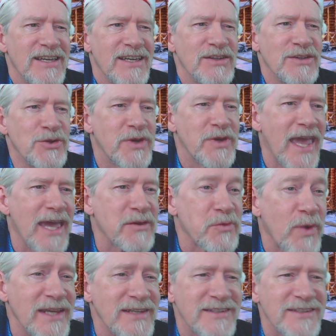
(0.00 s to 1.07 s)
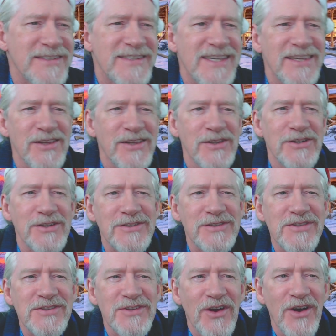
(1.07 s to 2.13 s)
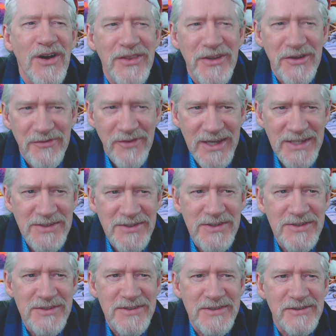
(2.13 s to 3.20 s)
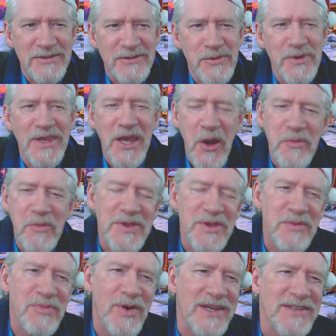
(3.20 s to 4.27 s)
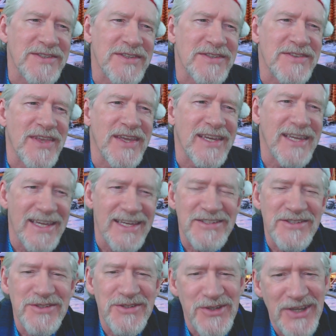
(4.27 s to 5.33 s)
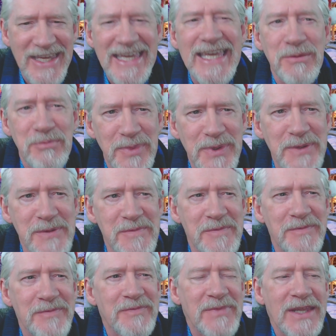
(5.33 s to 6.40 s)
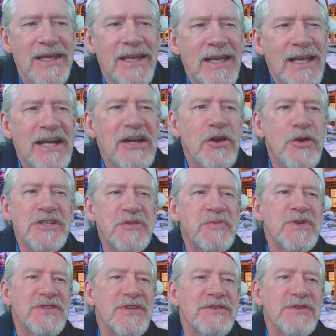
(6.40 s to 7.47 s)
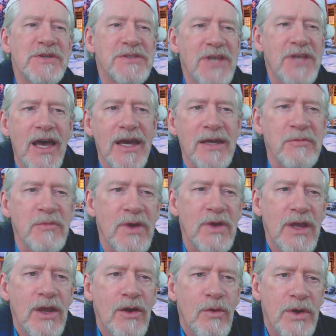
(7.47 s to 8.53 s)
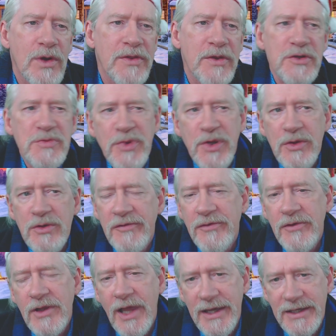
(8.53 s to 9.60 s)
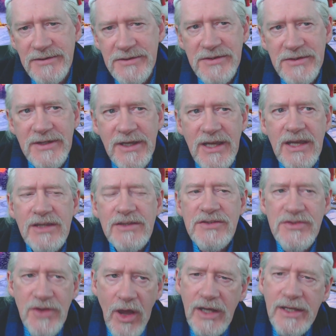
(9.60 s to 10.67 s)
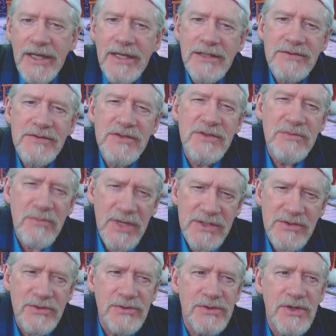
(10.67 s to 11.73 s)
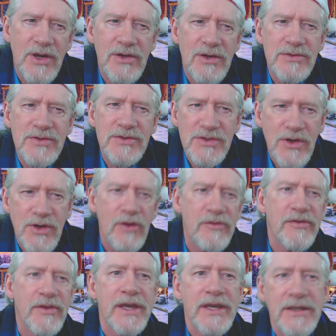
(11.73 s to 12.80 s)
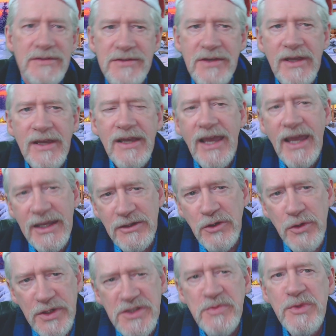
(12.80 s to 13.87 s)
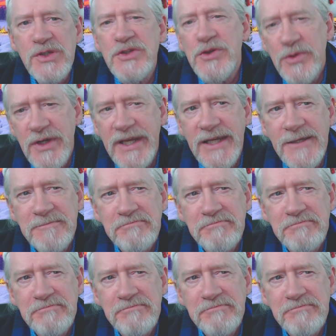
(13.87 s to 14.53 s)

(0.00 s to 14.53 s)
You can't wait to see the looks on their faces when they open the presents they get to keep. Christmas is a time where there's beautiful lights, stockings, mistletoes, snowflakes, and Christmas tree.